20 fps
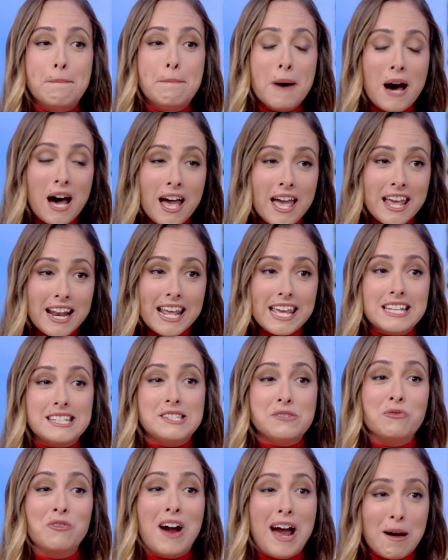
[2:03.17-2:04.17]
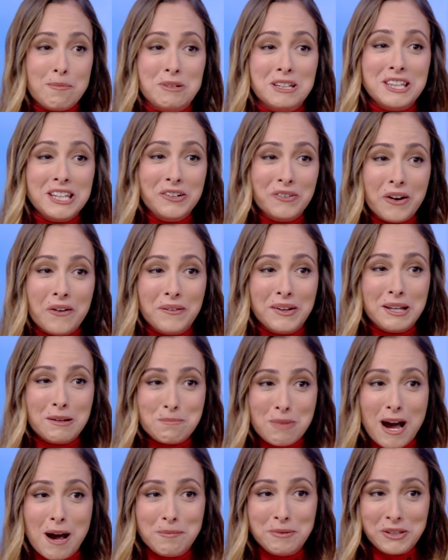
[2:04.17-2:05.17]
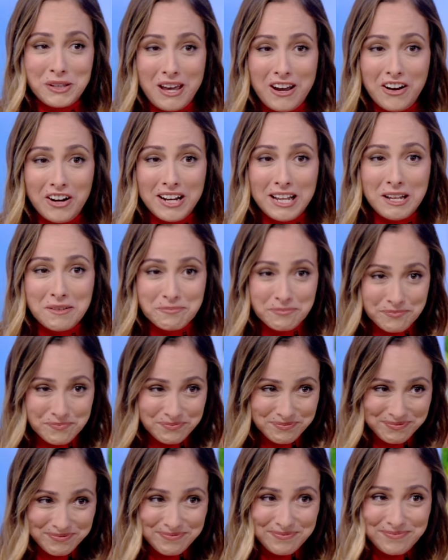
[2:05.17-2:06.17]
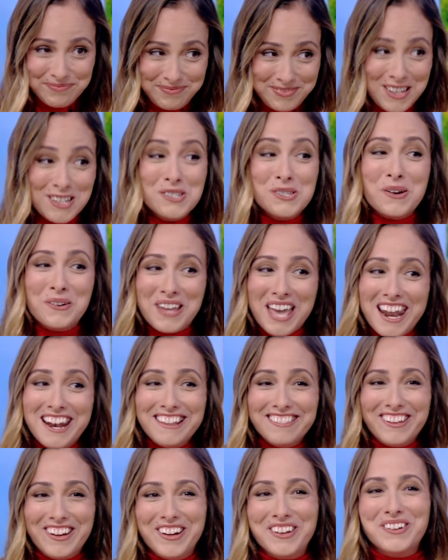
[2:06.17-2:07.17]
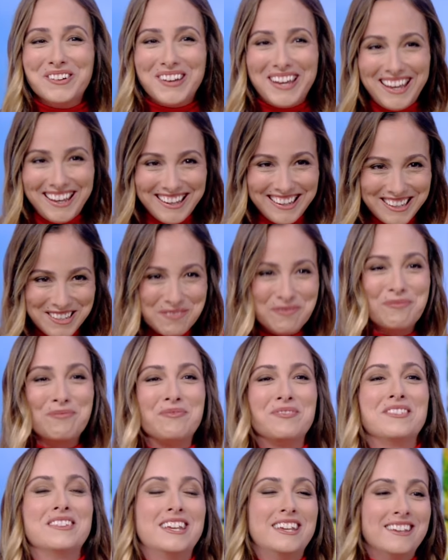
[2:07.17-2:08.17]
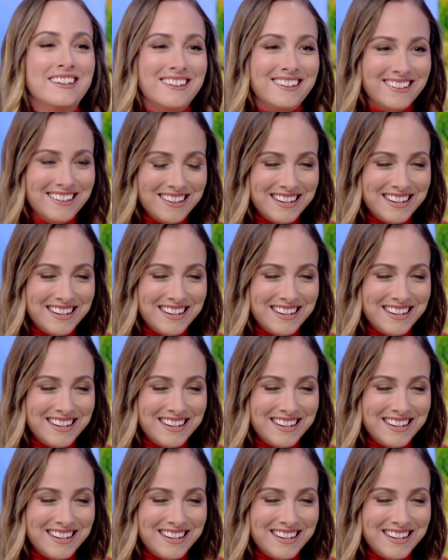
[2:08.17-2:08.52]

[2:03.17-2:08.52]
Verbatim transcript: but it's rapidly growing in popularity. Oh, so, so get in now. So get in there quick. Yeah, got it. All right, what's next?